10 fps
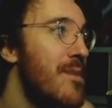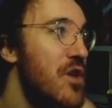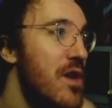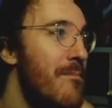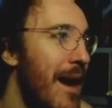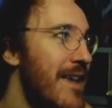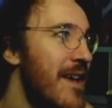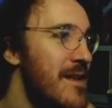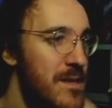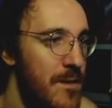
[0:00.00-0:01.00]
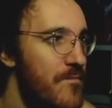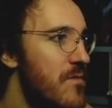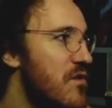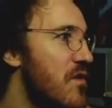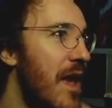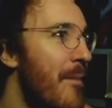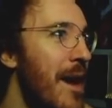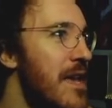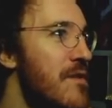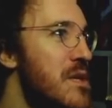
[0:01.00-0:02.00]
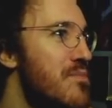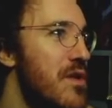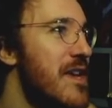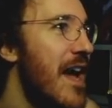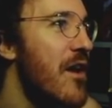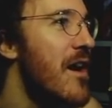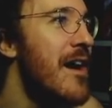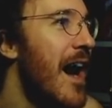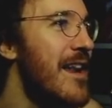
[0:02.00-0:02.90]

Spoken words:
especially in my case, dude, am I even splitting at all?